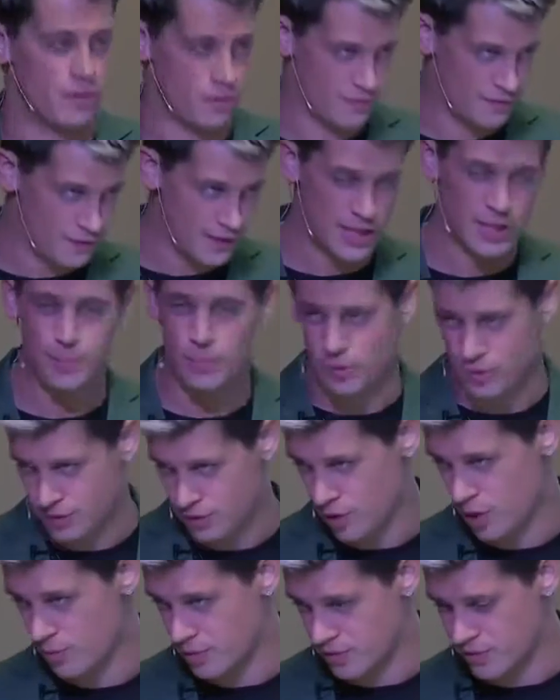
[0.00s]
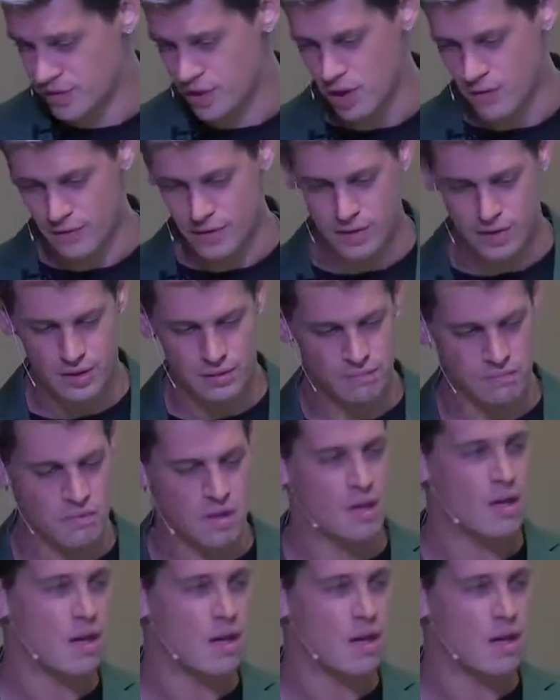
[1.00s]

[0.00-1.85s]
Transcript: to Facebook's terms of service.